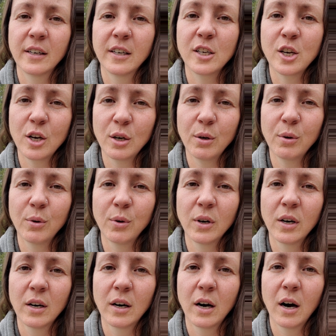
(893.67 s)
You
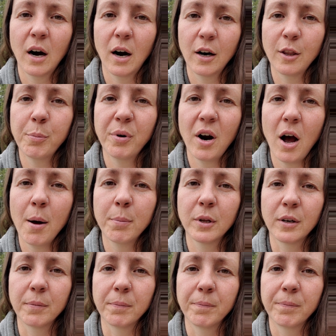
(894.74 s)
are the
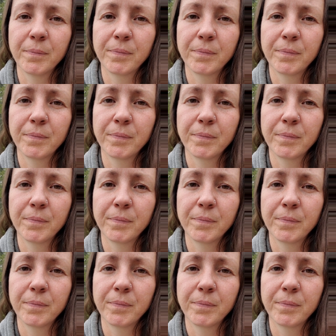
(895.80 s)
problem.